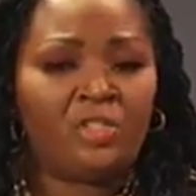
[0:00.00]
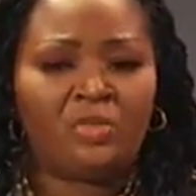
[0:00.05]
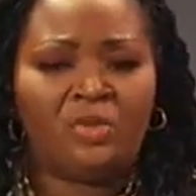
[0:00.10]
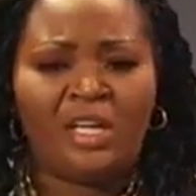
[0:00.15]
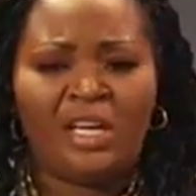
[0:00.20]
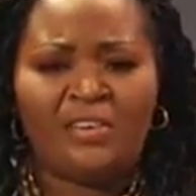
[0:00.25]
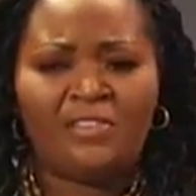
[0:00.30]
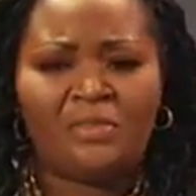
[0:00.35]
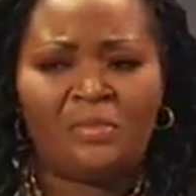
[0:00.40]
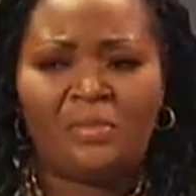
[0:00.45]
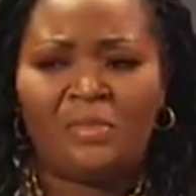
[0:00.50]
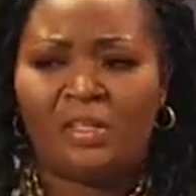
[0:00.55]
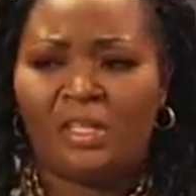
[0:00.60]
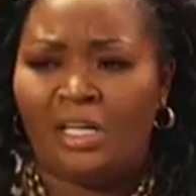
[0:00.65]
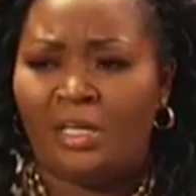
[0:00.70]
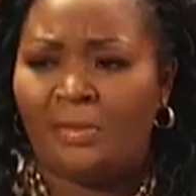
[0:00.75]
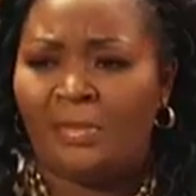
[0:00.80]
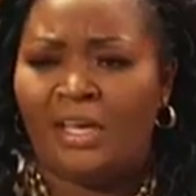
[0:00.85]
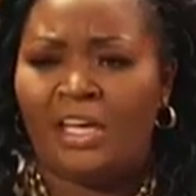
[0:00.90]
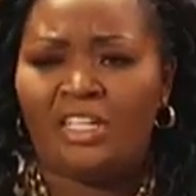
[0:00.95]
We have some
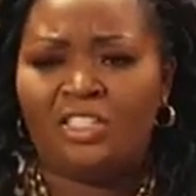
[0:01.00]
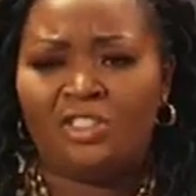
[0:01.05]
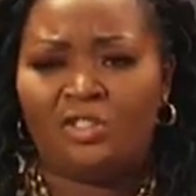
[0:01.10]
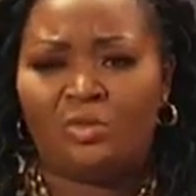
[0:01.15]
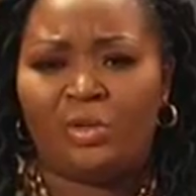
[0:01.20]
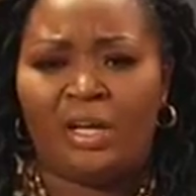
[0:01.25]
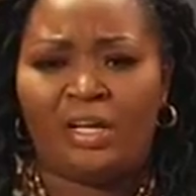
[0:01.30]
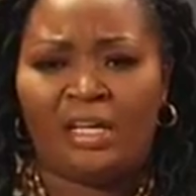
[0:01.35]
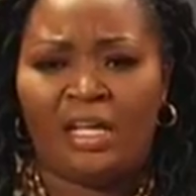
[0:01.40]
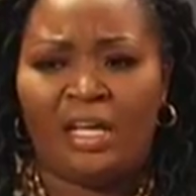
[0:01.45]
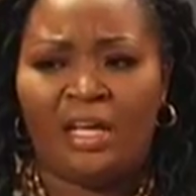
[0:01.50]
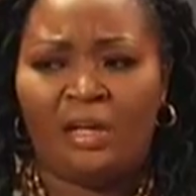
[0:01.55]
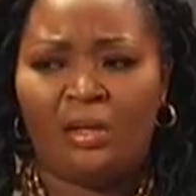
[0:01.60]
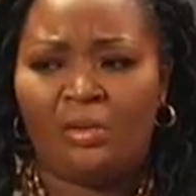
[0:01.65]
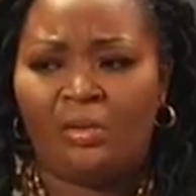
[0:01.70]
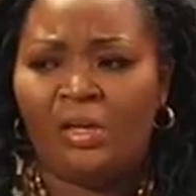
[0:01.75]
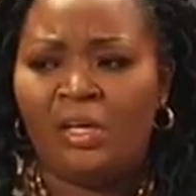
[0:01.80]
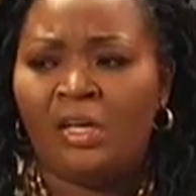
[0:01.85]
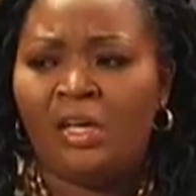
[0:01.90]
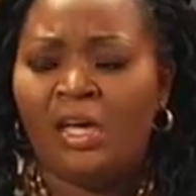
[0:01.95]
agents right now